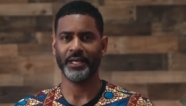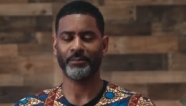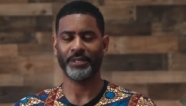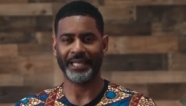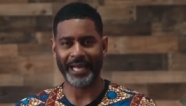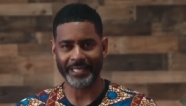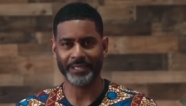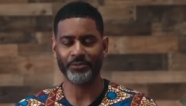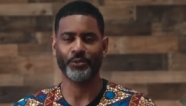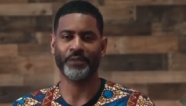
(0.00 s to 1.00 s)

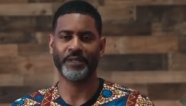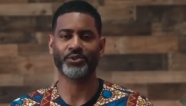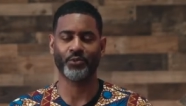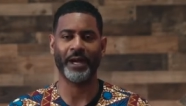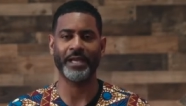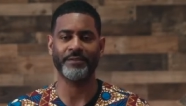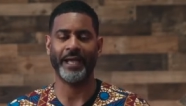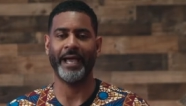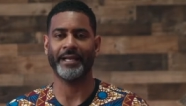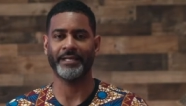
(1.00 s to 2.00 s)
plotted with his wife,
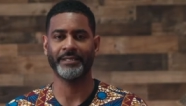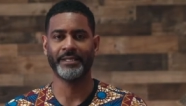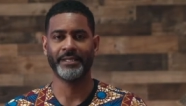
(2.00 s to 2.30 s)
Hannah,